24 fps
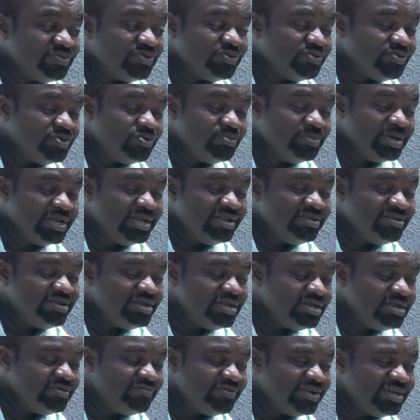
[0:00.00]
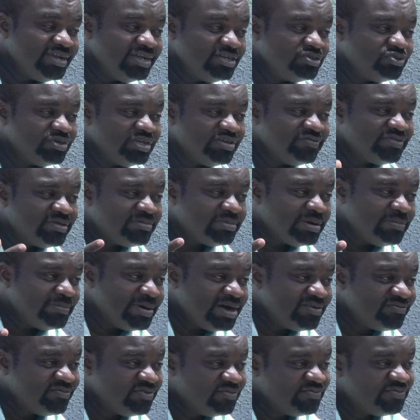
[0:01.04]
you may even need to give them a
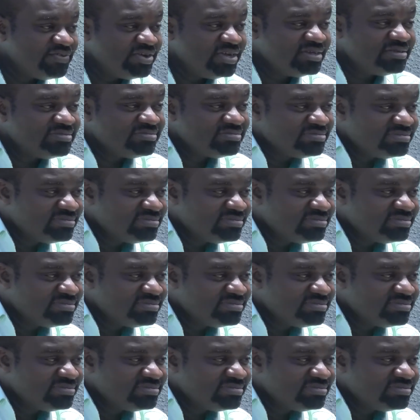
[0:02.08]
bag for free.